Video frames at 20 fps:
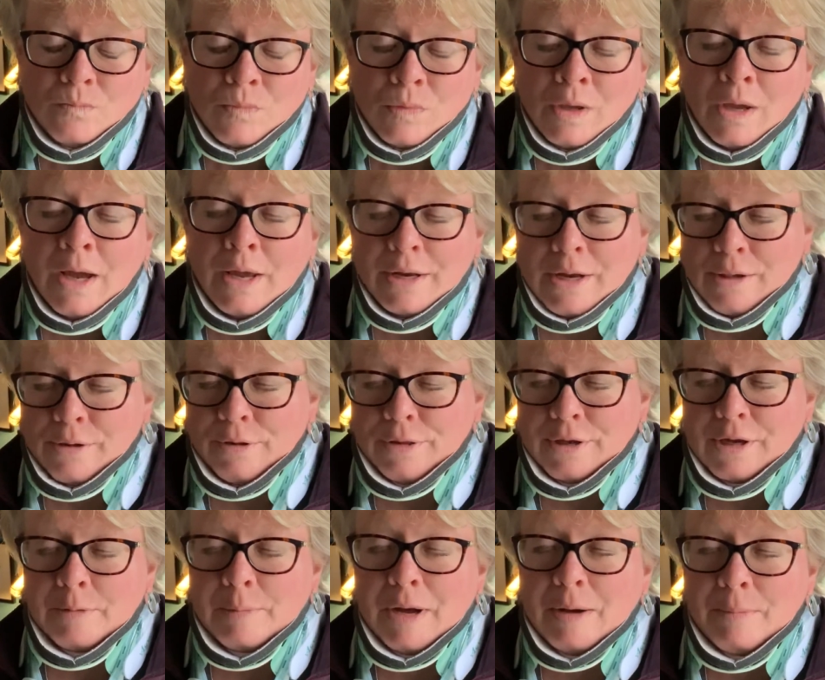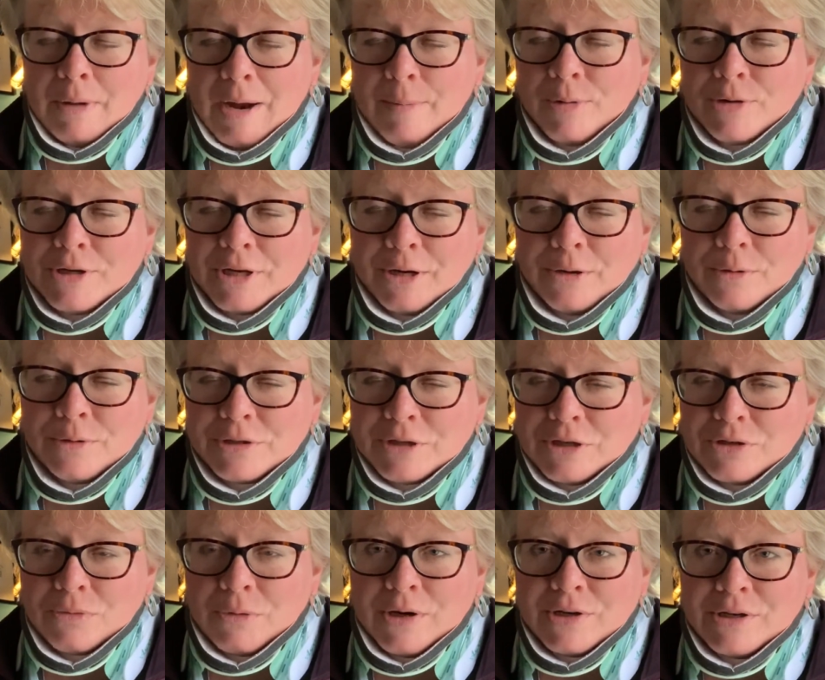Another thing about my particular
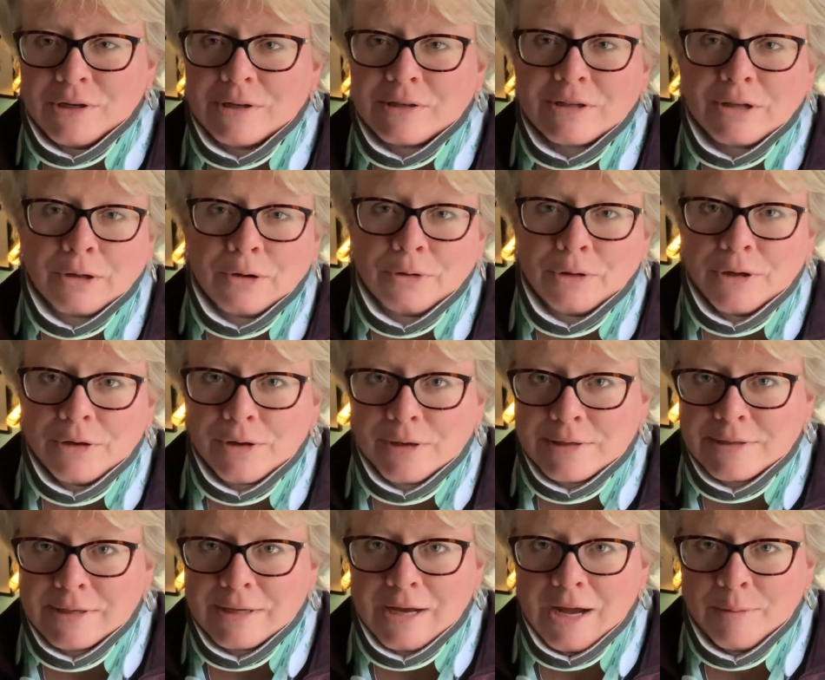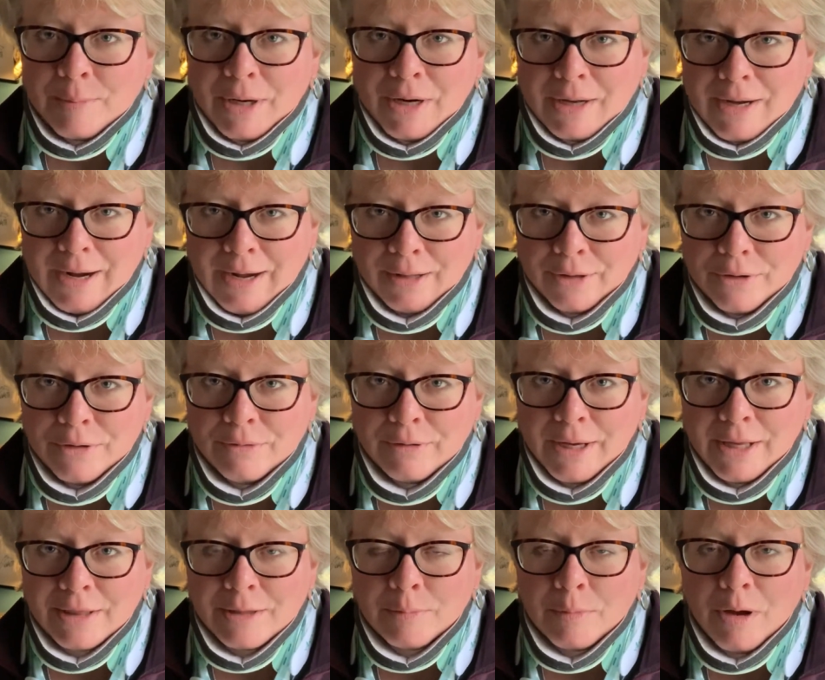situation is clearly you can see I'm in a collar
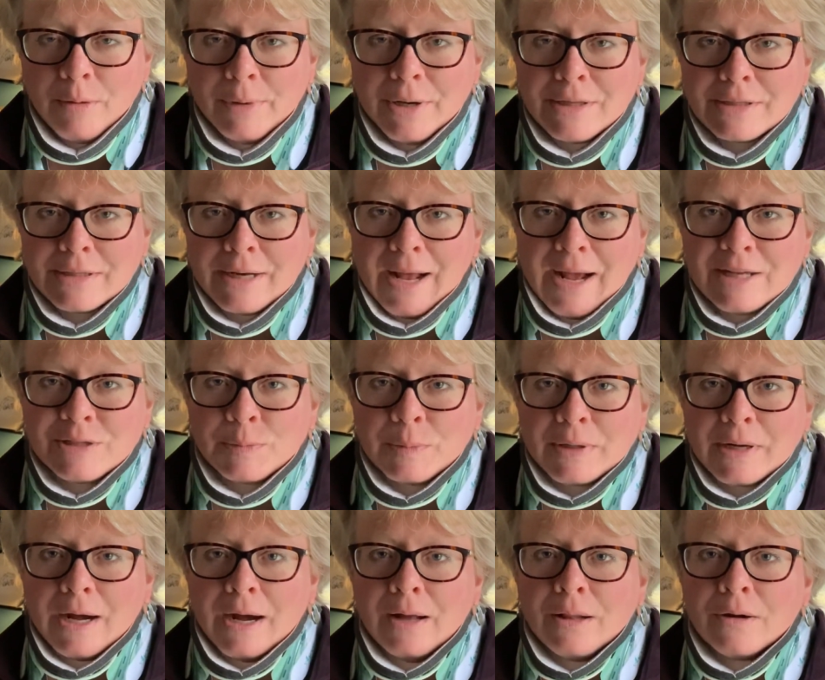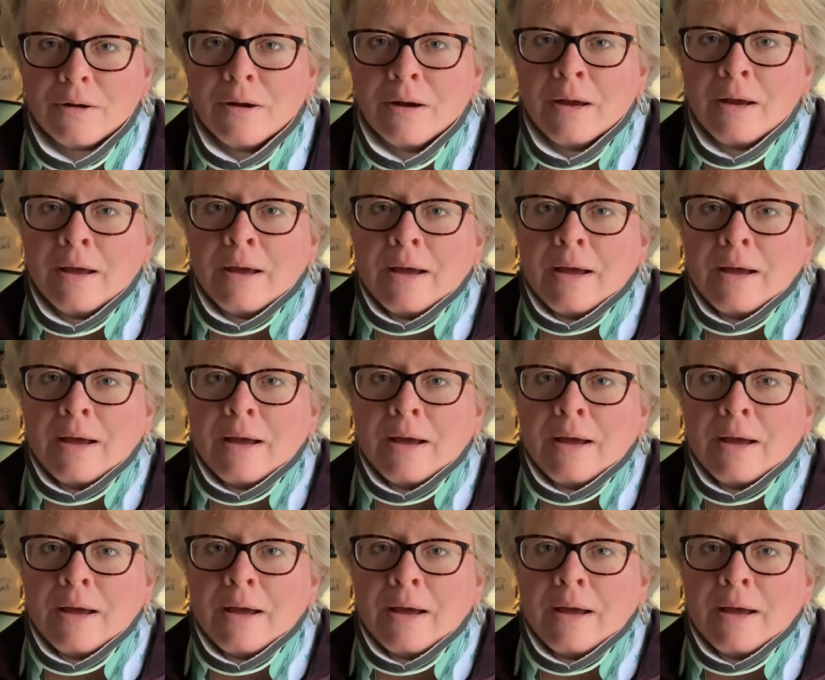at the moment. It's an Aspen collar.